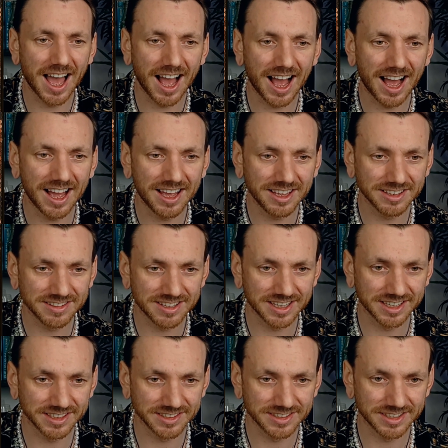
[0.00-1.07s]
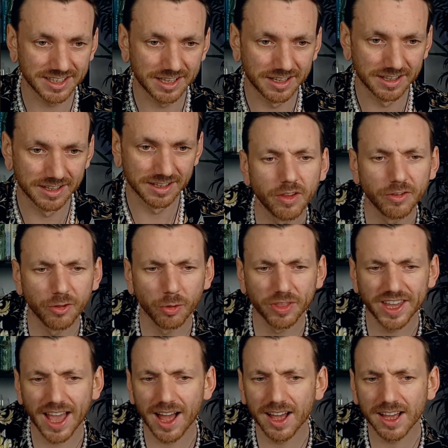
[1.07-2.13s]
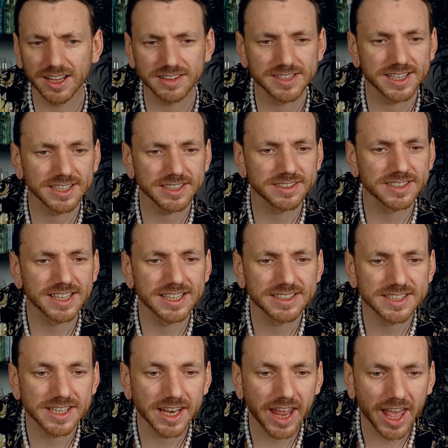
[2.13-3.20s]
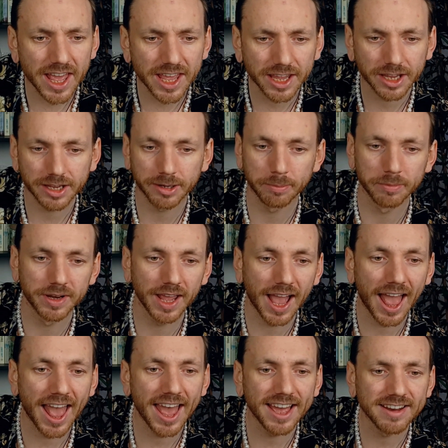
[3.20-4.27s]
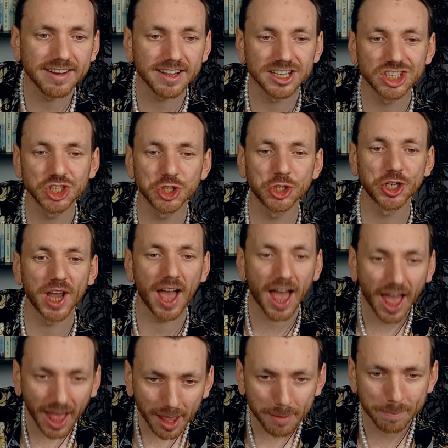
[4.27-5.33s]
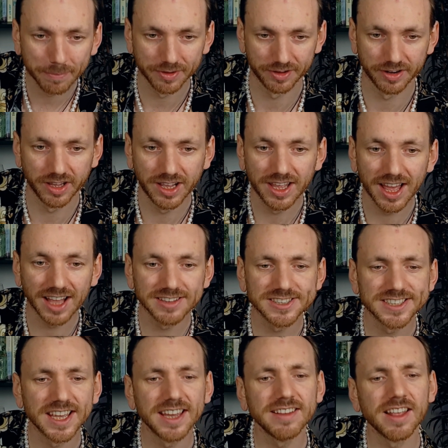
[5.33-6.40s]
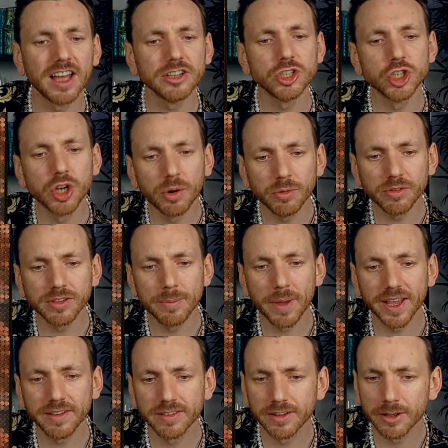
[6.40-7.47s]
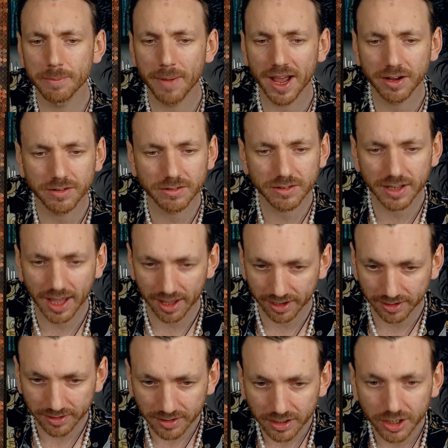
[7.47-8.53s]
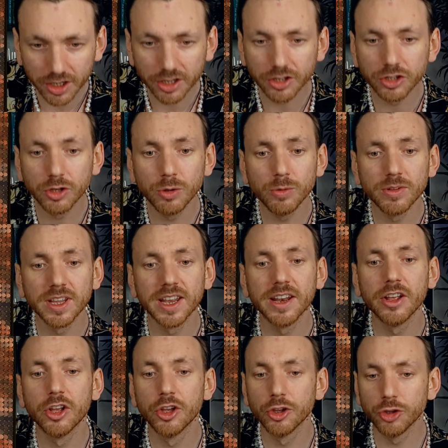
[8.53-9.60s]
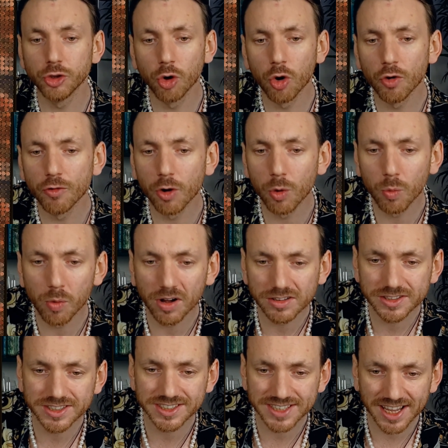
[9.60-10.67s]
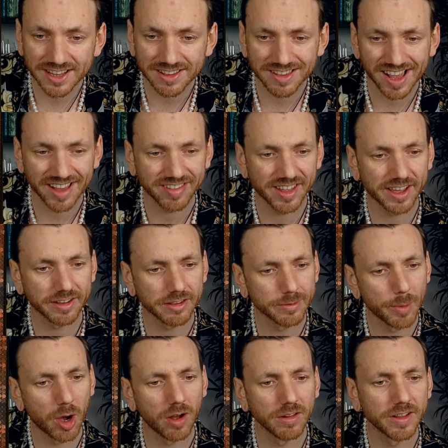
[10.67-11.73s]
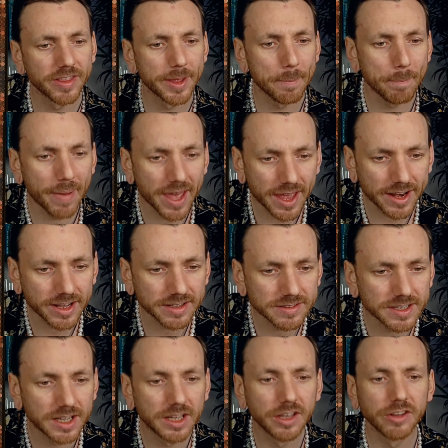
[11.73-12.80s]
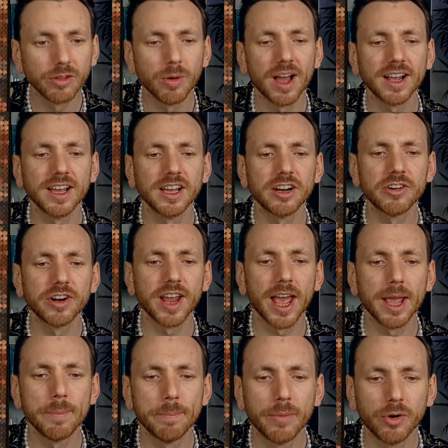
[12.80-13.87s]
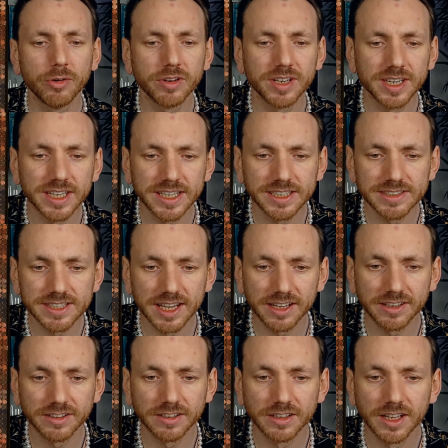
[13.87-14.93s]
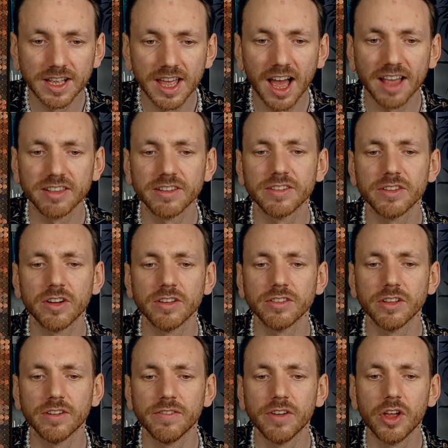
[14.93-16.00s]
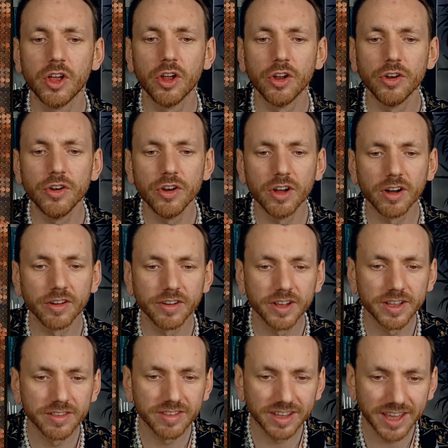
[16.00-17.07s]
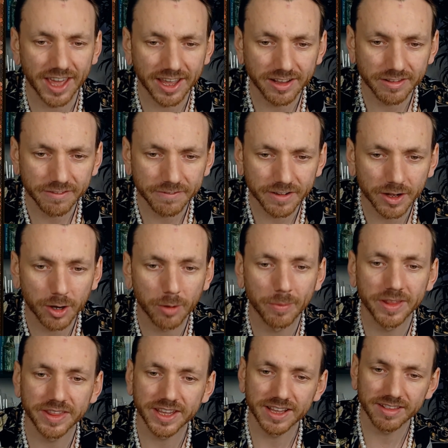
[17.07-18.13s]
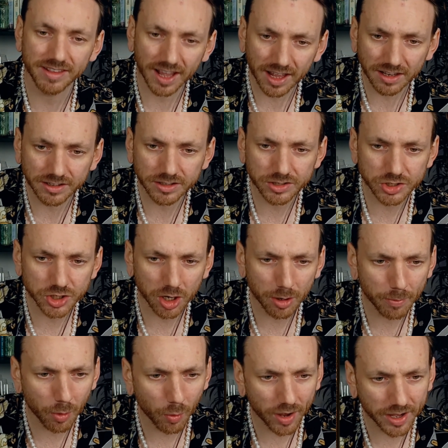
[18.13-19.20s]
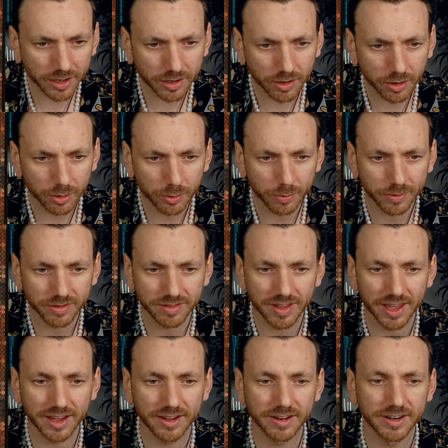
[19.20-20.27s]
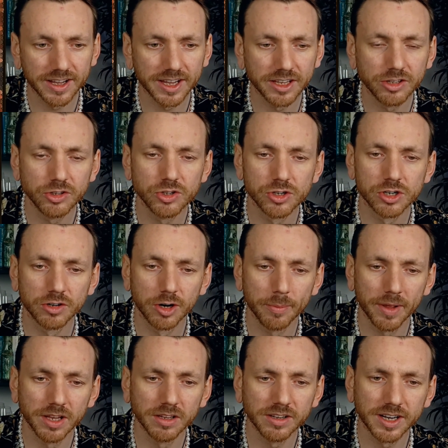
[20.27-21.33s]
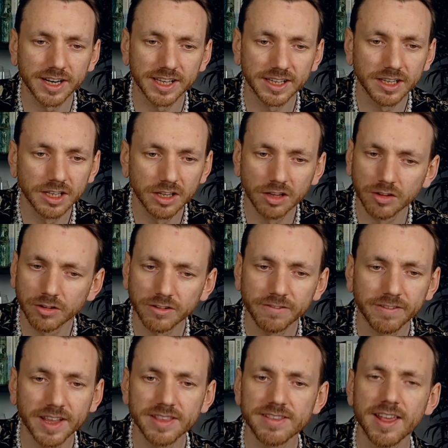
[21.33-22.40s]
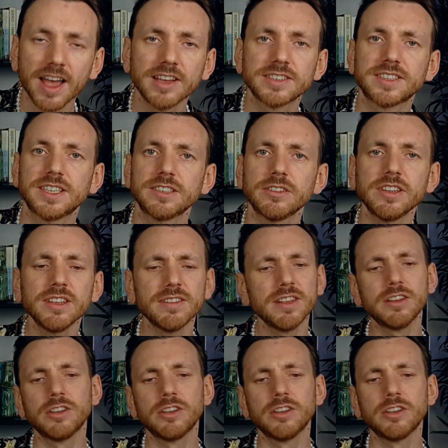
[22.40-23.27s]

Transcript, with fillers: artist. So the artist is named Ed Chapman and says, I chose to make Sir Michael Caine using euro one cent as they are smaller than pennies so I can create more detail as a sort of nod to Caine's film The Italian Job, where gold was taken in Europe. And look at it, looks fantastic. So this is